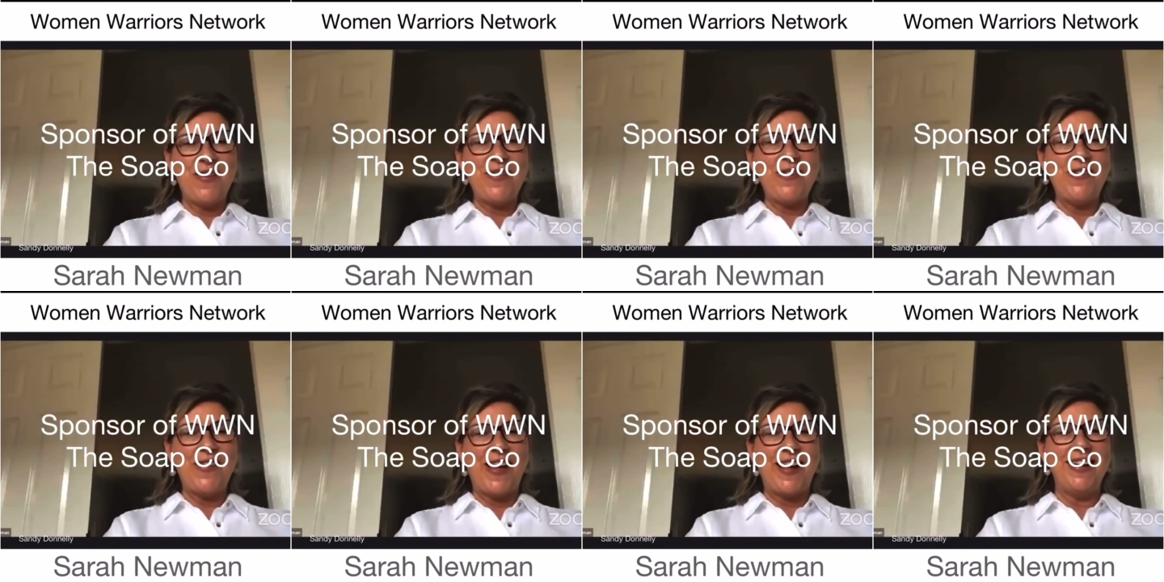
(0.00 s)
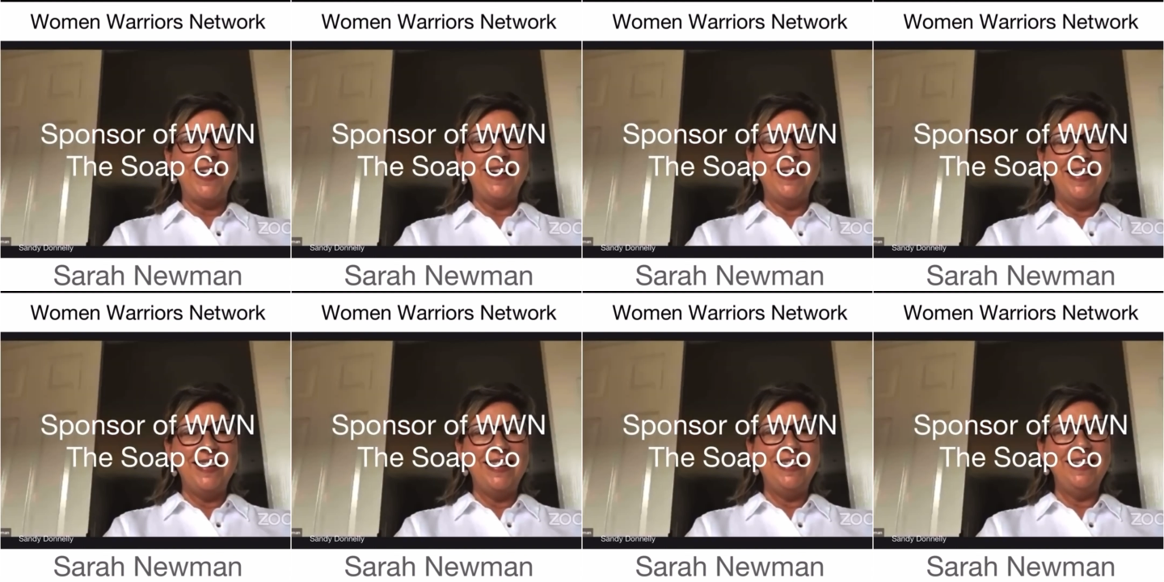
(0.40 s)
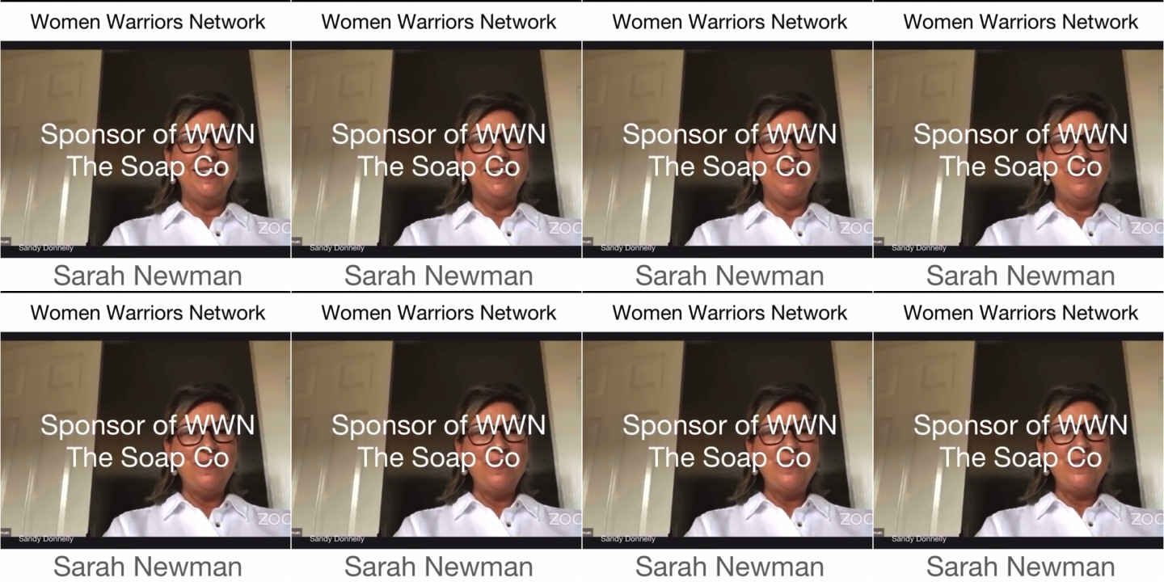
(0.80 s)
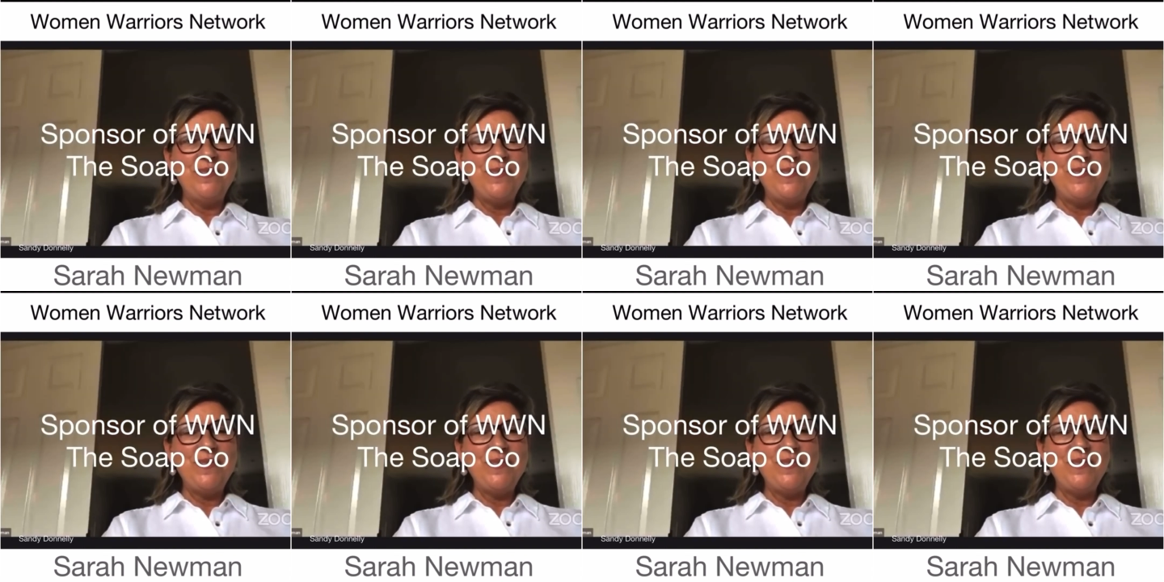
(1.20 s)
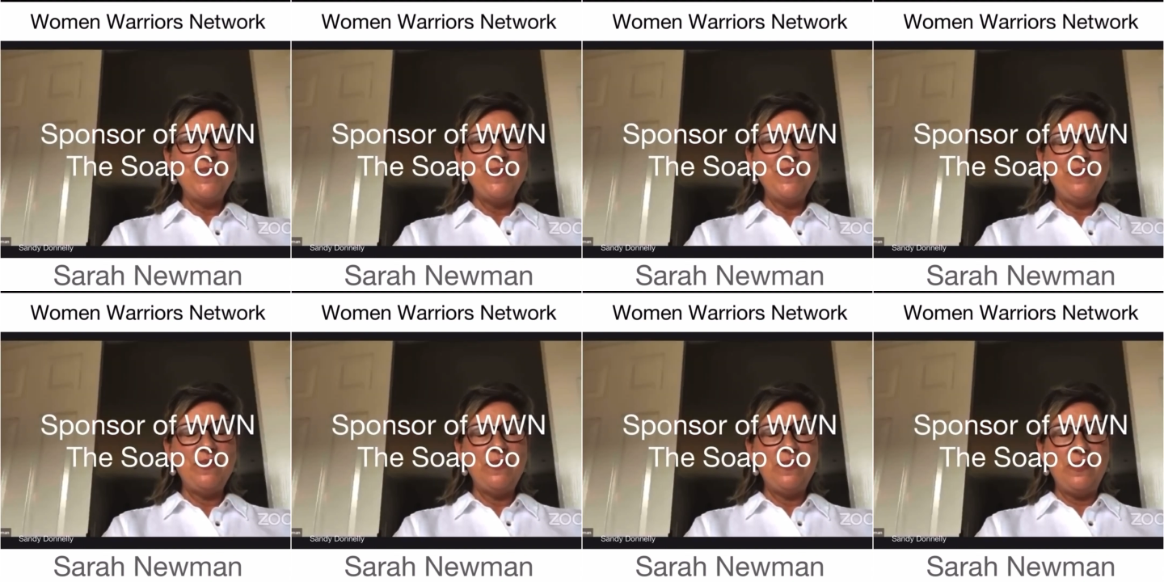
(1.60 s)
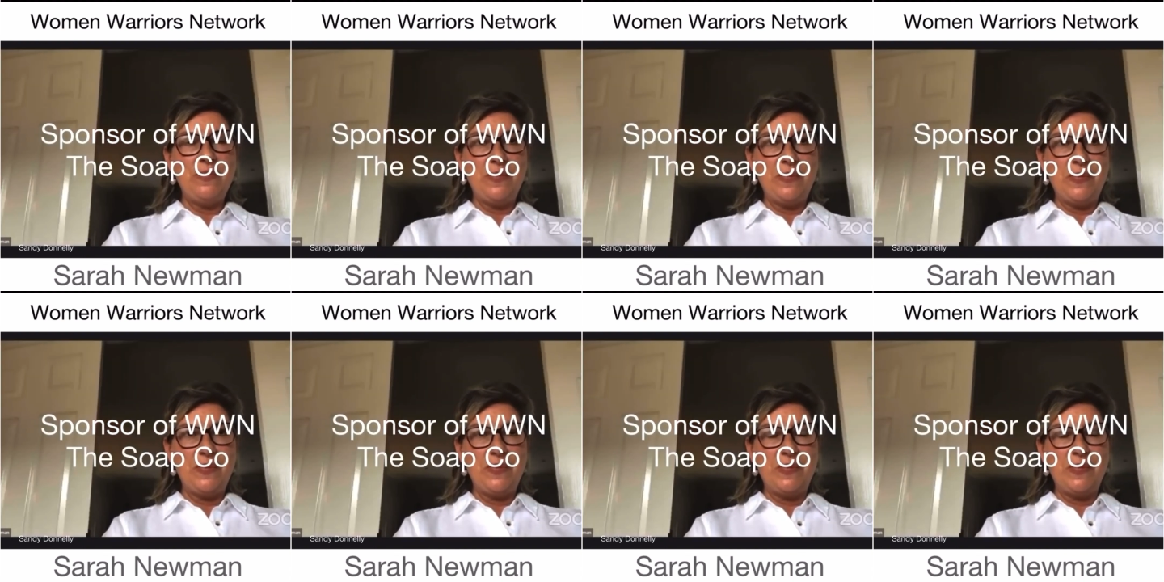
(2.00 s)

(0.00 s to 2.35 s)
I'm going to read off of it quickly, so just